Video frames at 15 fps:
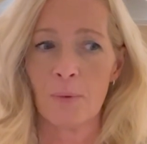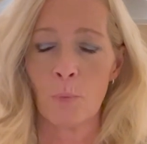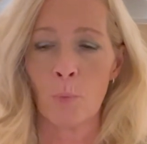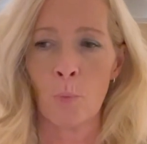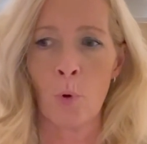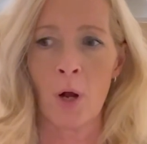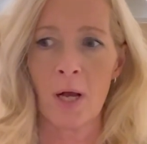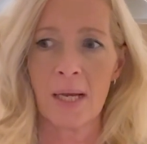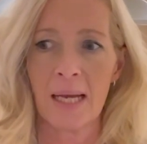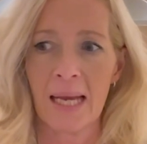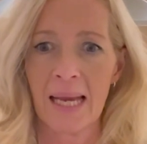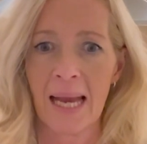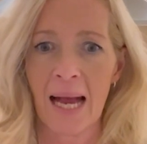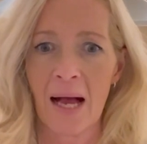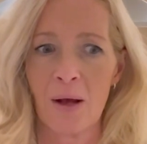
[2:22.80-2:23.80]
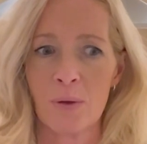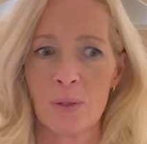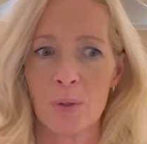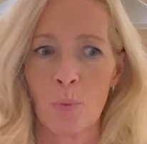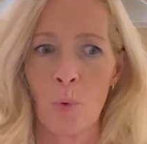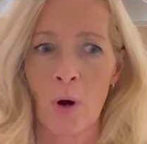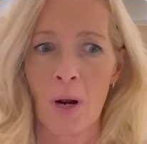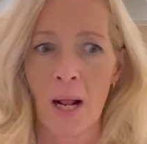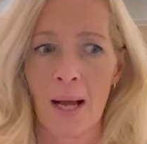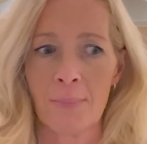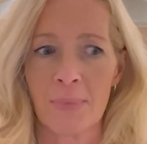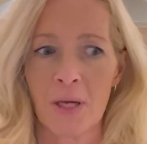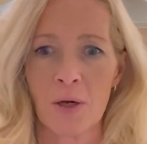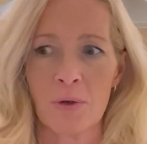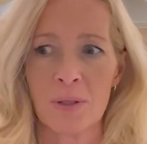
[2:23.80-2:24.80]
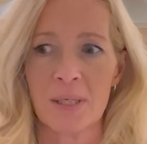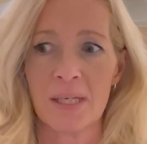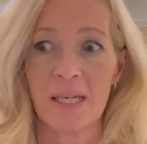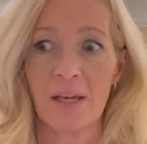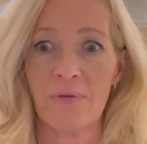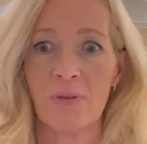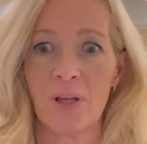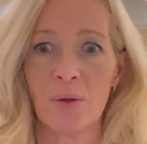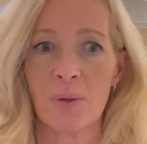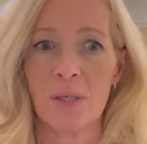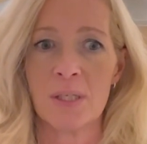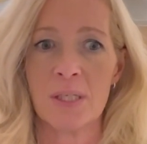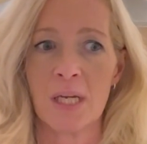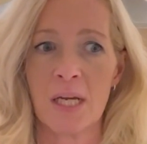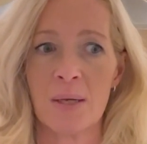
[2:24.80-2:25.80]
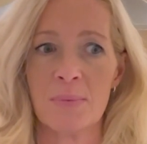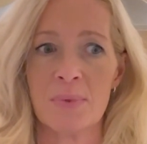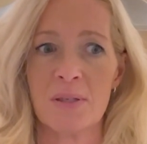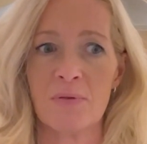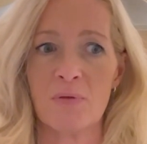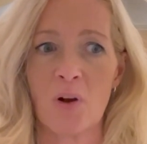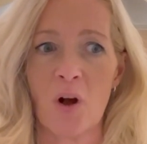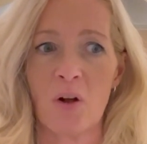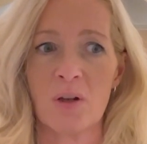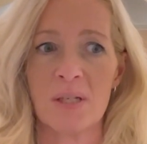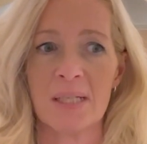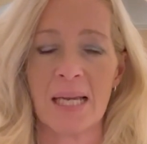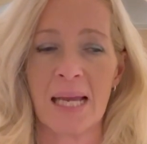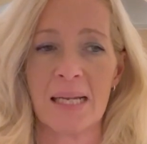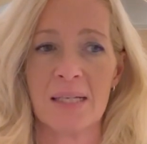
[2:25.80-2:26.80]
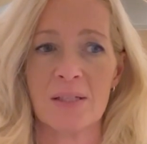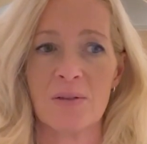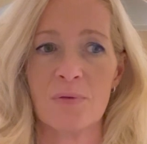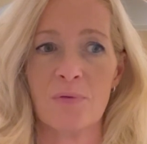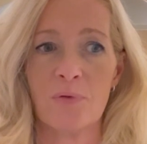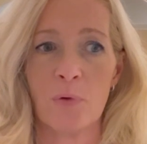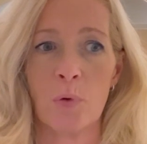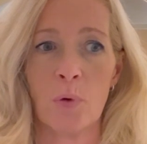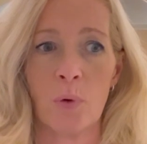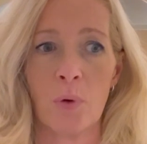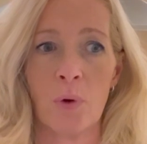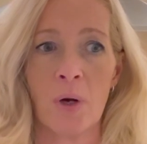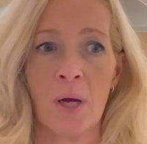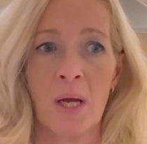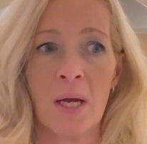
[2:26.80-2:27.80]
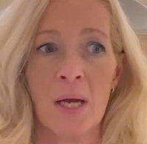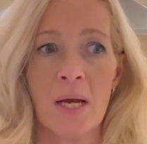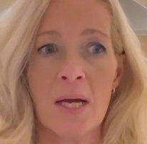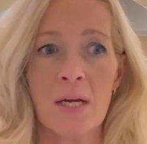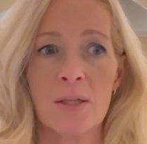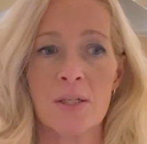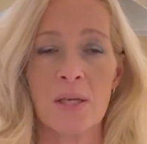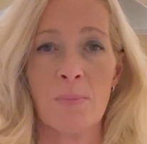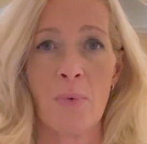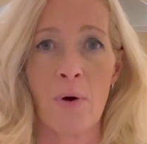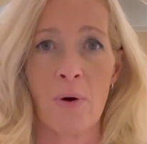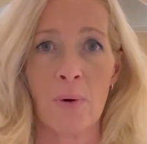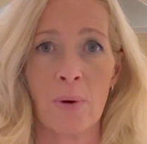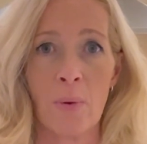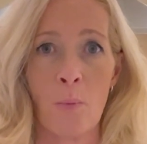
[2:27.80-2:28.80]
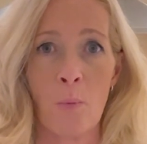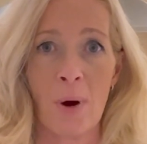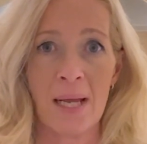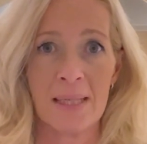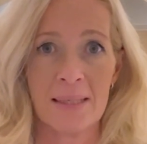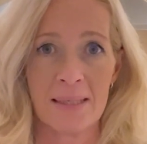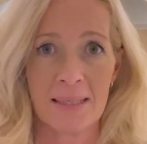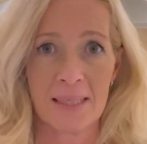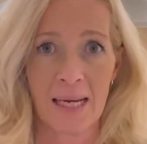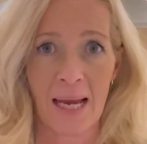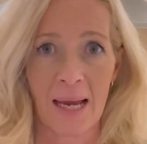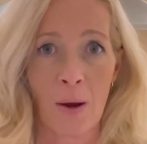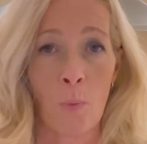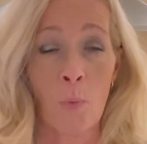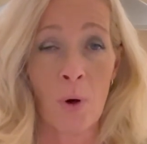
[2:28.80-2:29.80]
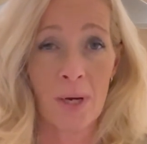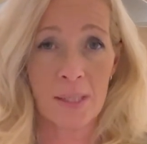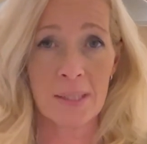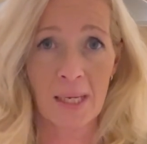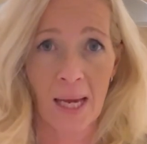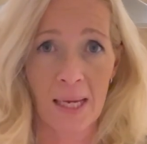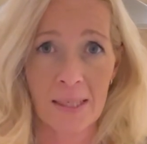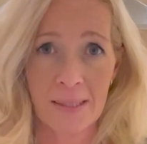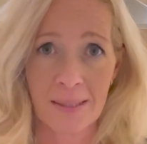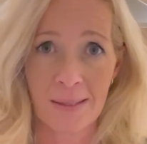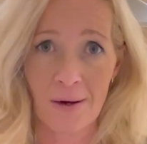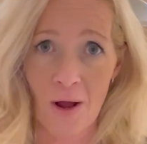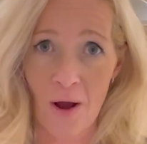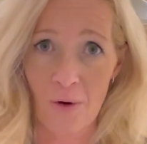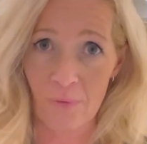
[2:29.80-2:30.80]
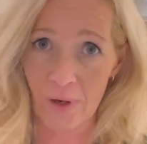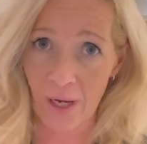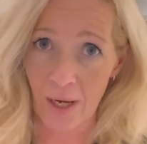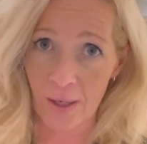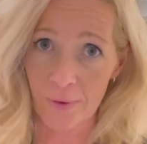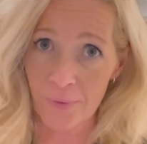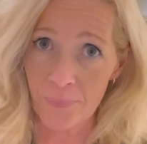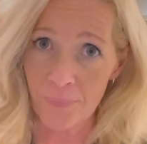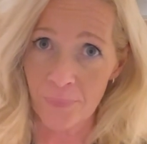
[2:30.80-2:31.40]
working out what I'm going to give you in terms of content for tomorrow and Wednesday. Worst case scenario,